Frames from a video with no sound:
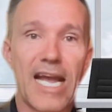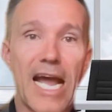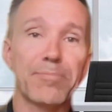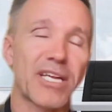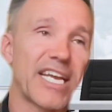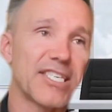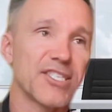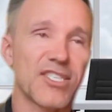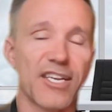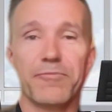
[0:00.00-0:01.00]

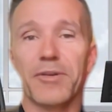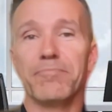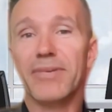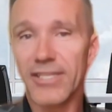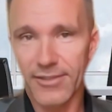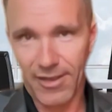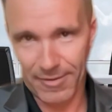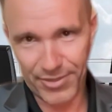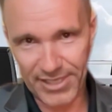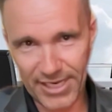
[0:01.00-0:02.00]
Applications that have been built on
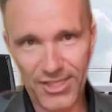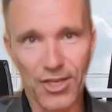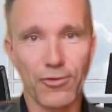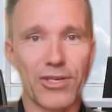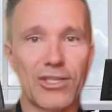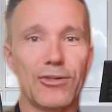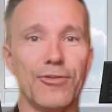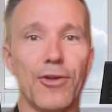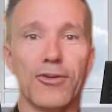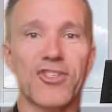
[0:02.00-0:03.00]
Pratexo
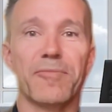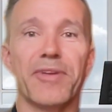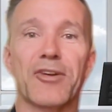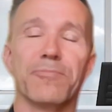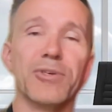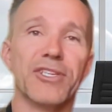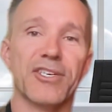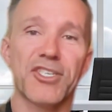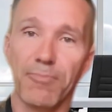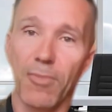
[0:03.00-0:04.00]
include those that make your building
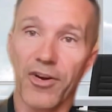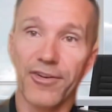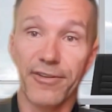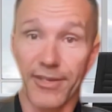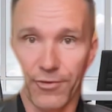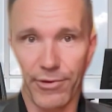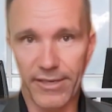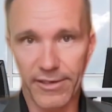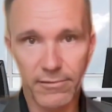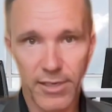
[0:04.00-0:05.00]
smarter and
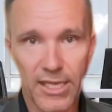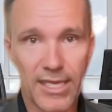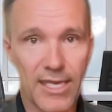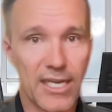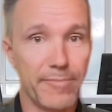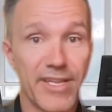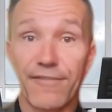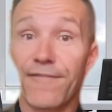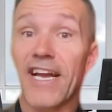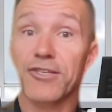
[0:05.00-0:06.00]
greener, uh,
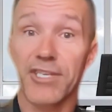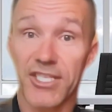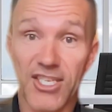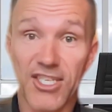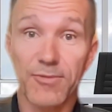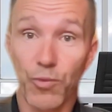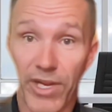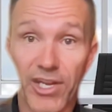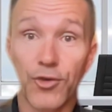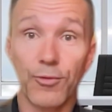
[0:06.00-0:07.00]
manufacturing systems
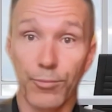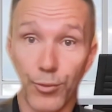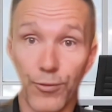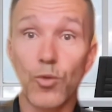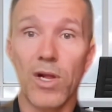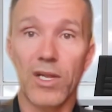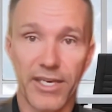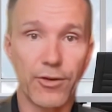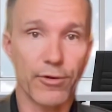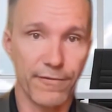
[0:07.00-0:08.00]
working to improve
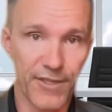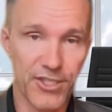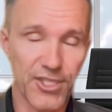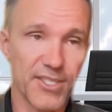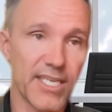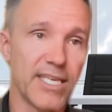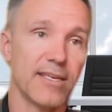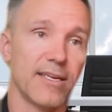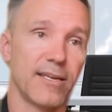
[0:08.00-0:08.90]
quality or efficiency,